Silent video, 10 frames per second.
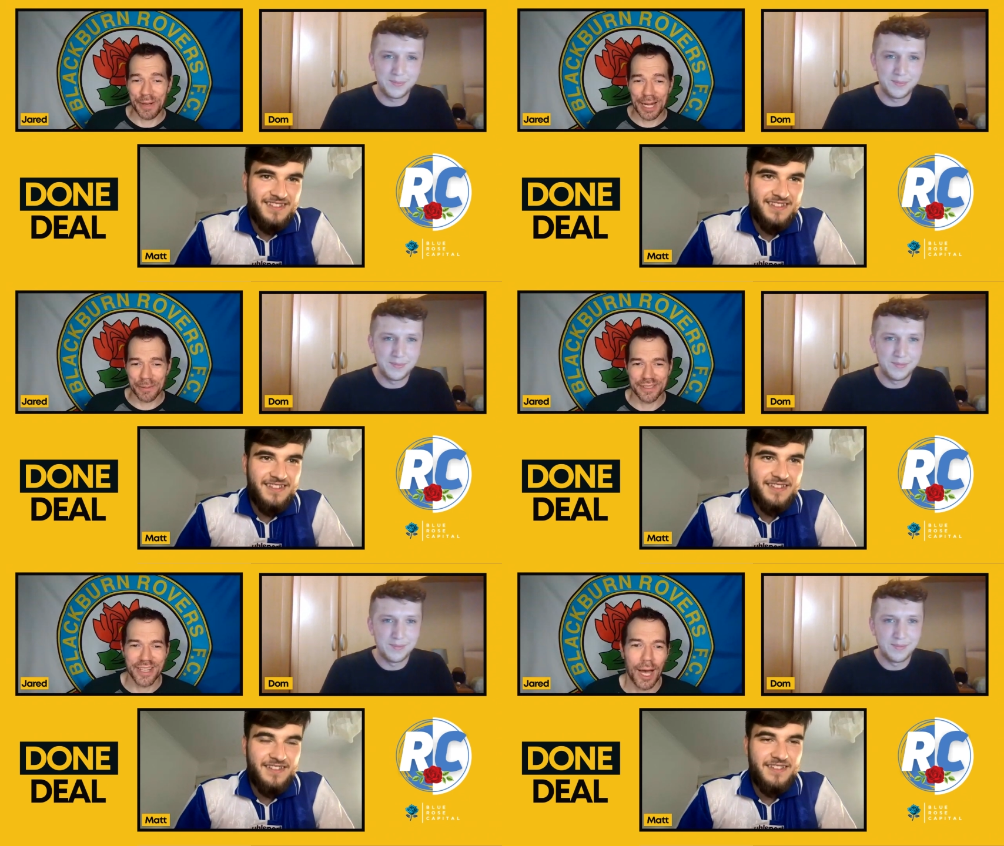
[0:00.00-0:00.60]
Speaker 1: from
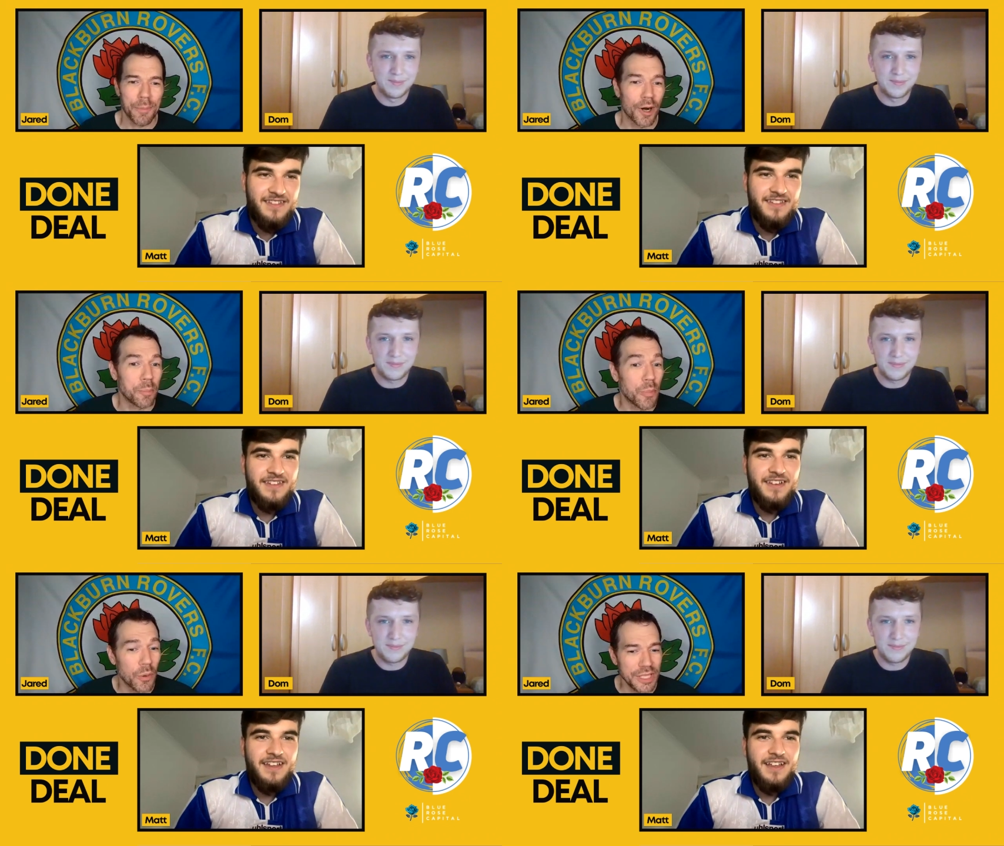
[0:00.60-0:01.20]
bottom to top
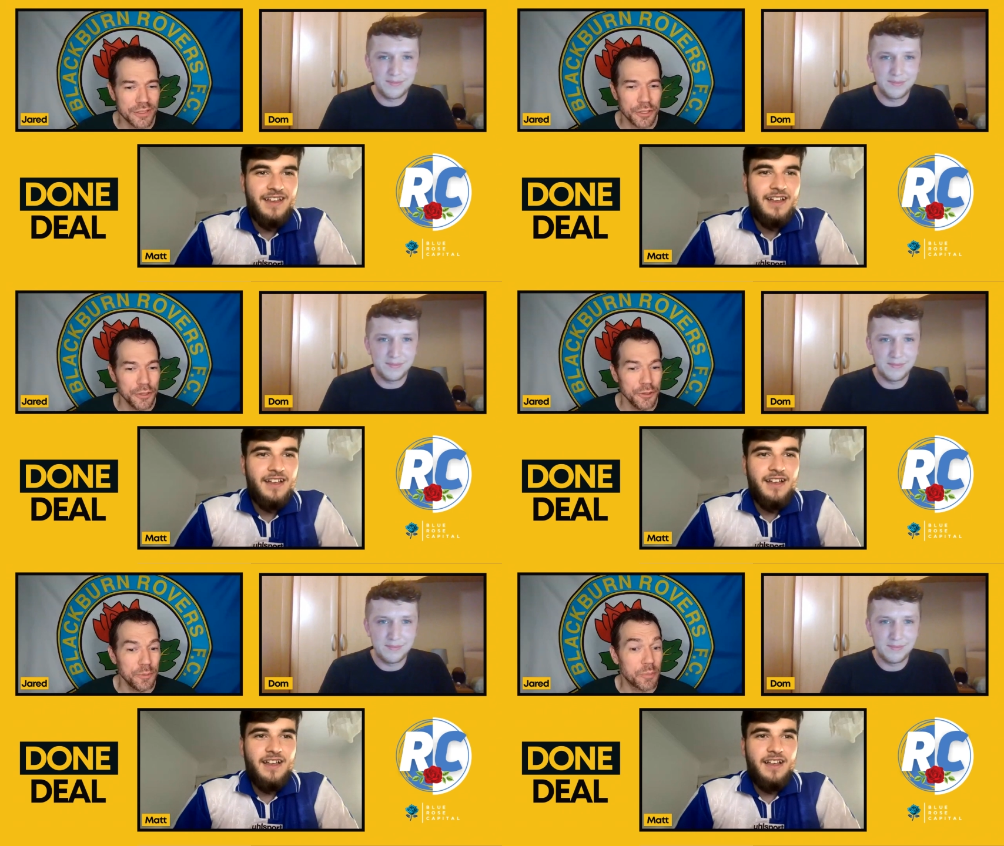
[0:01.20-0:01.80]
are 0 0.2,
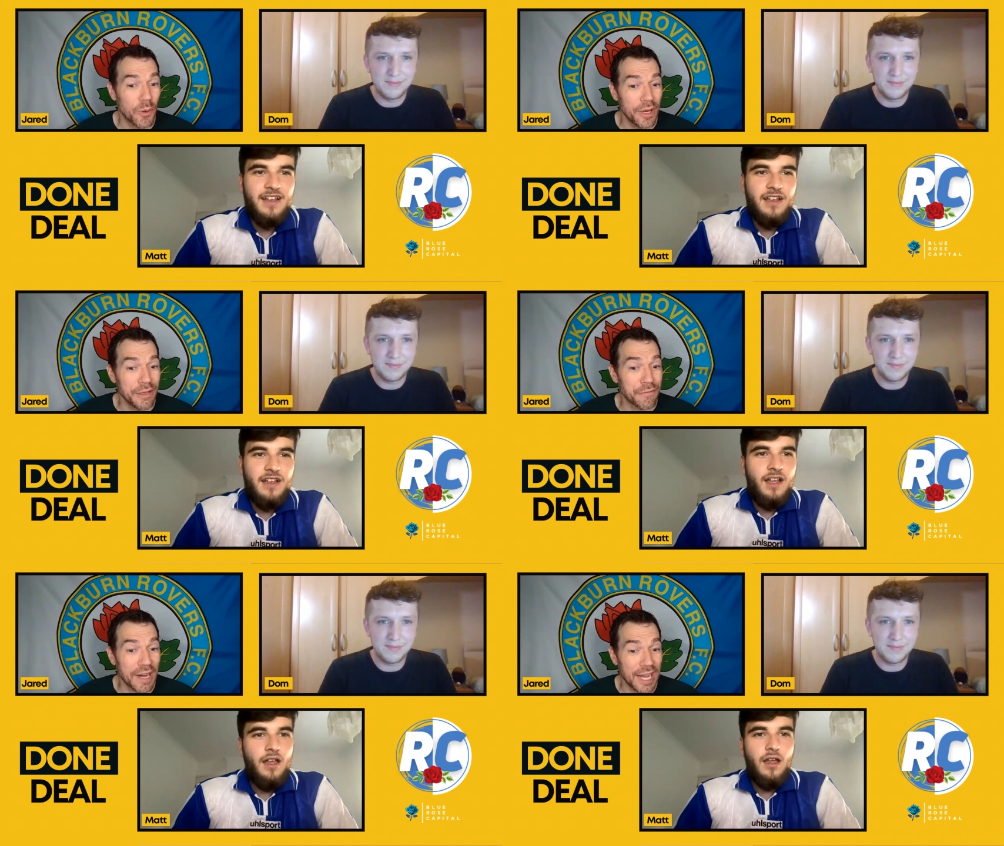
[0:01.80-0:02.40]
0
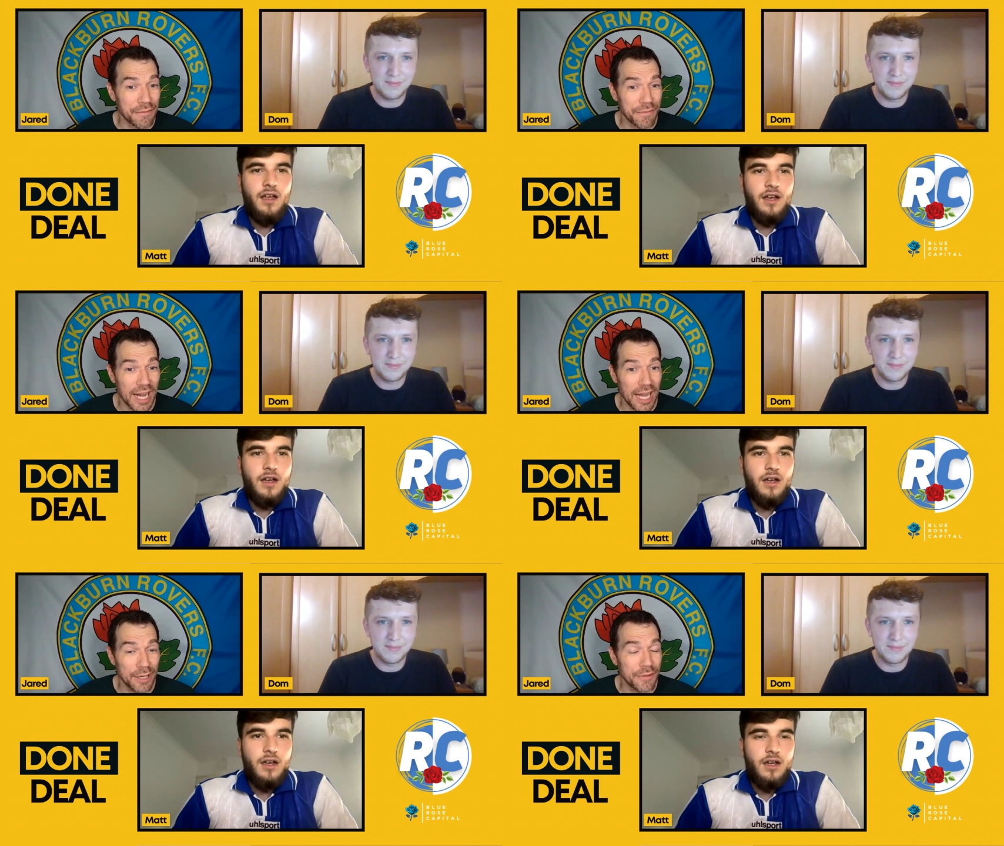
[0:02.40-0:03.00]

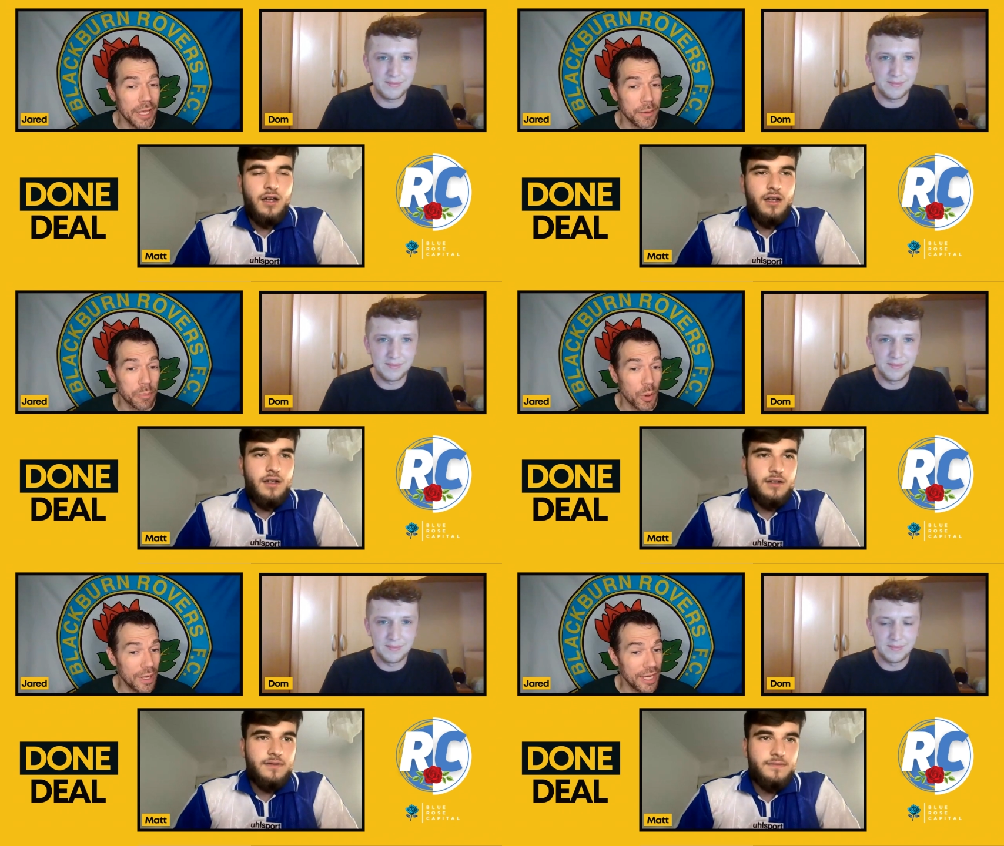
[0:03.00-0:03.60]
0.55,
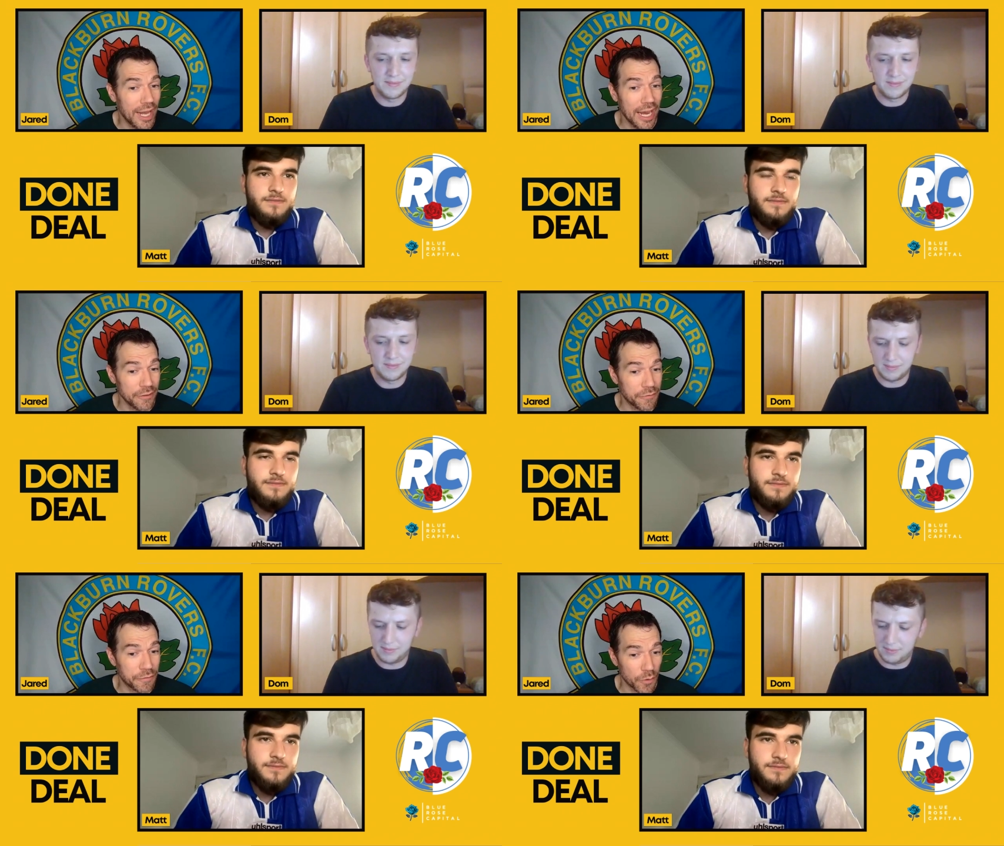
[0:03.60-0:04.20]
and
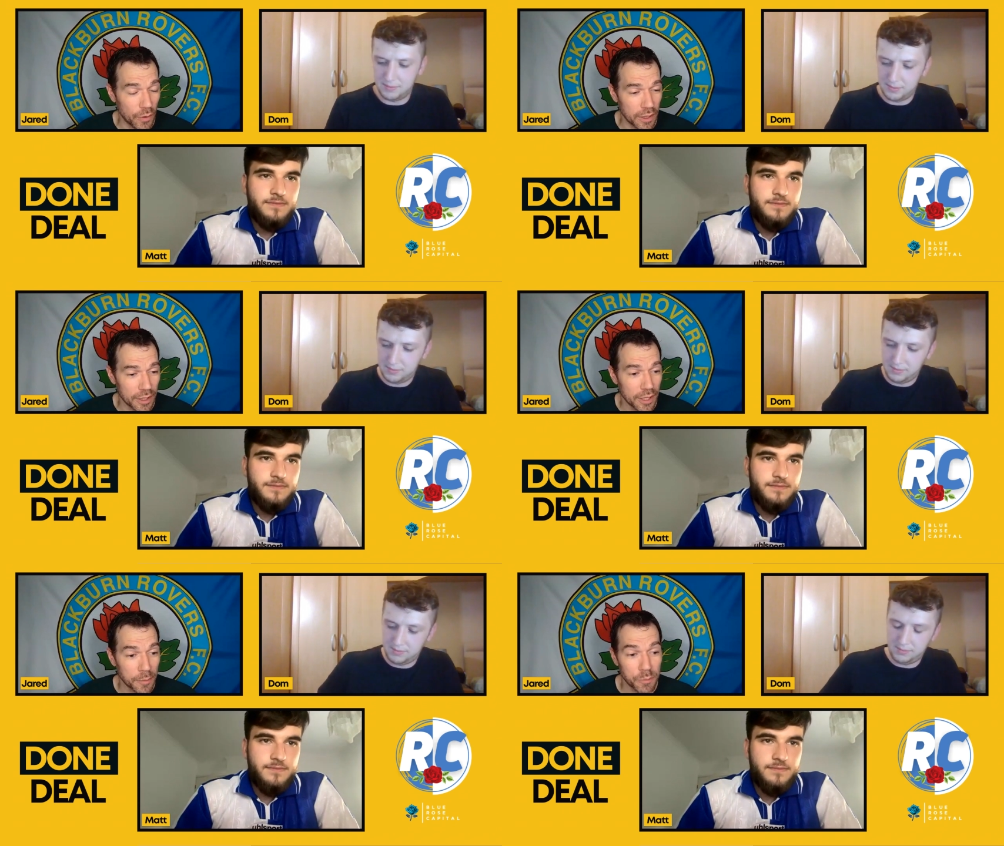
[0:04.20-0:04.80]

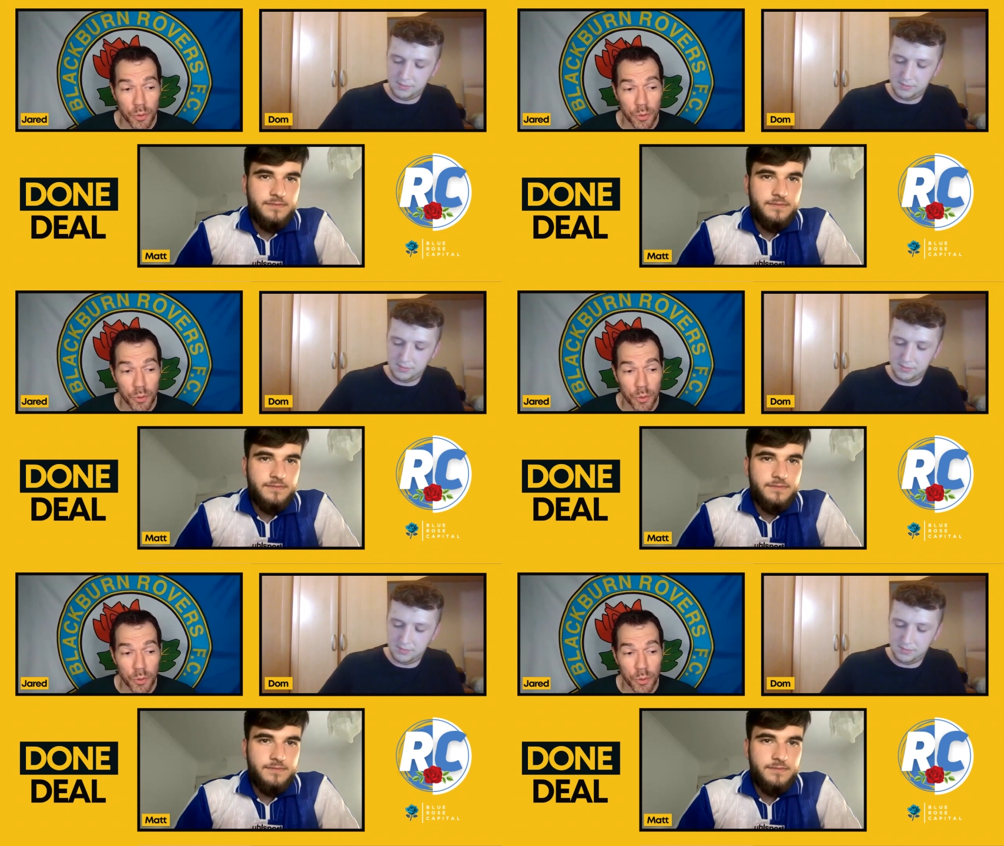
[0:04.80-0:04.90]
0.84.